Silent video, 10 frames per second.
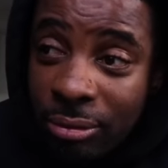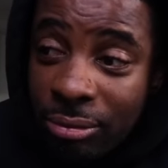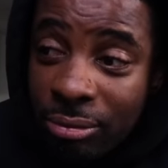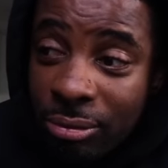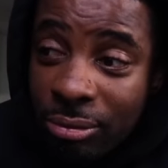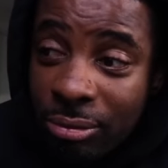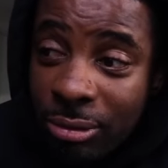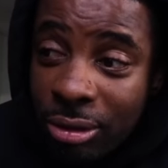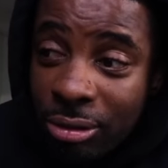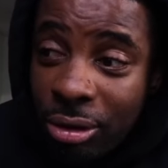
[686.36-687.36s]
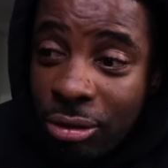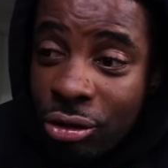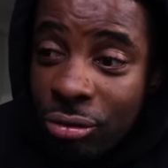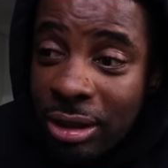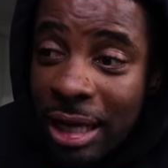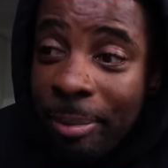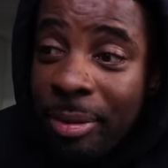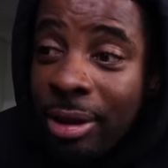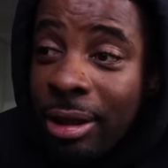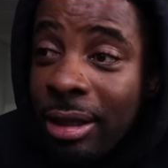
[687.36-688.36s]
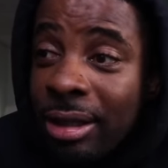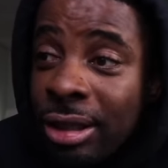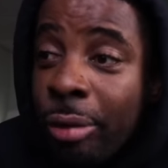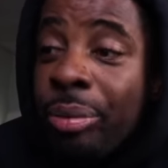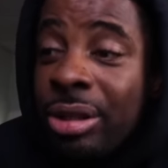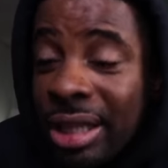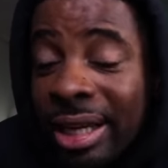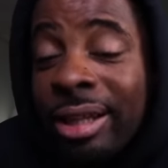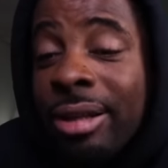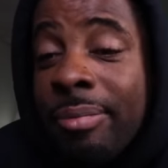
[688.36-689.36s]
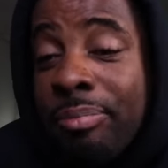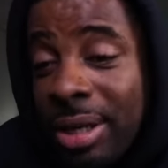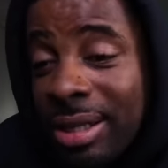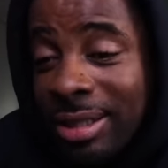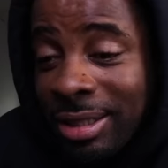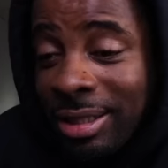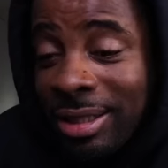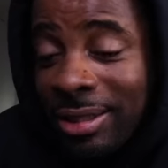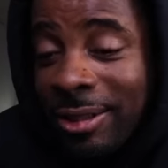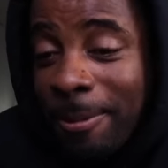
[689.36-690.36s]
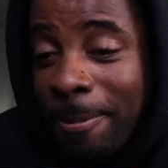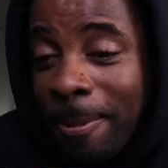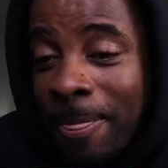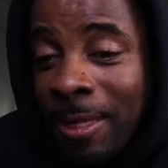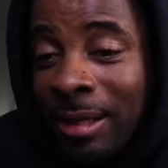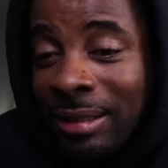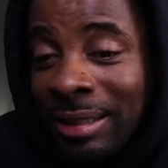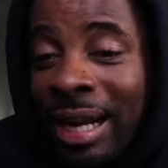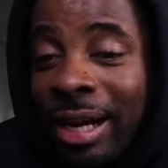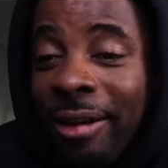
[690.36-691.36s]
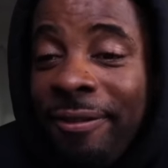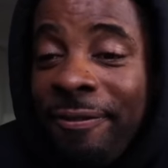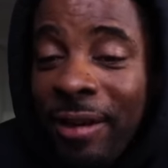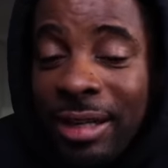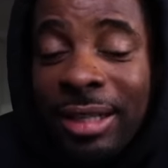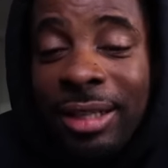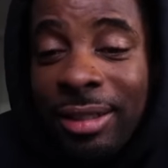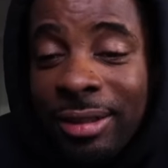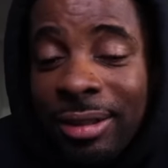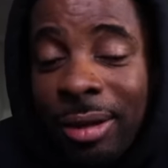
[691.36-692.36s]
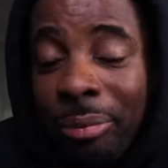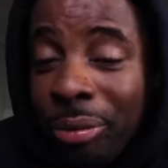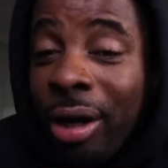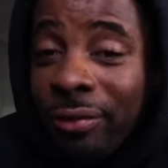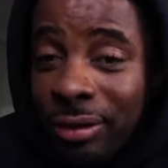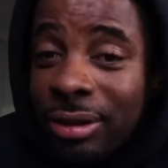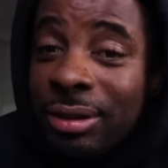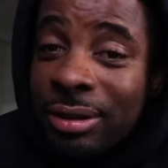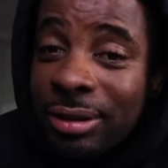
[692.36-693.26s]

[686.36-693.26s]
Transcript: You know, you stopping the particular business that offended a brother